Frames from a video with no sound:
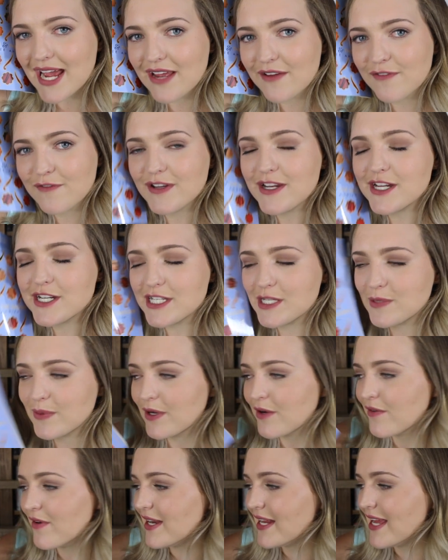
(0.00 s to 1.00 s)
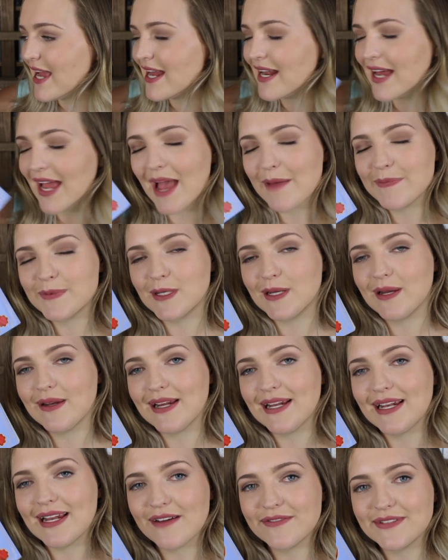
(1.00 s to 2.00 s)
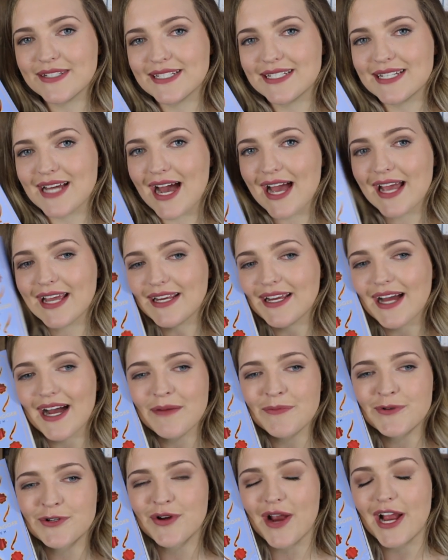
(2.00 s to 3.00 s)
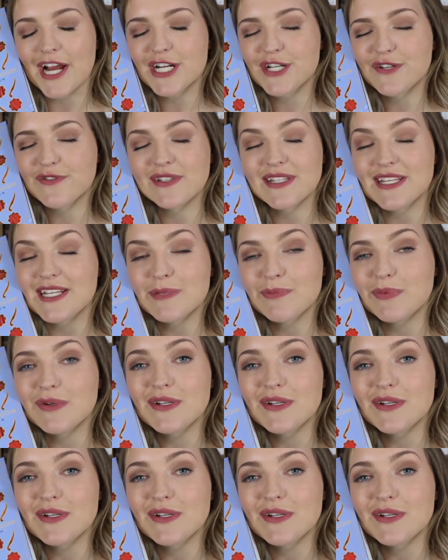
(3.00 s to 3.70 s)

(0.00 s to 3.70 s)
I finished this one already and I absolutely loved it. I'm trash for these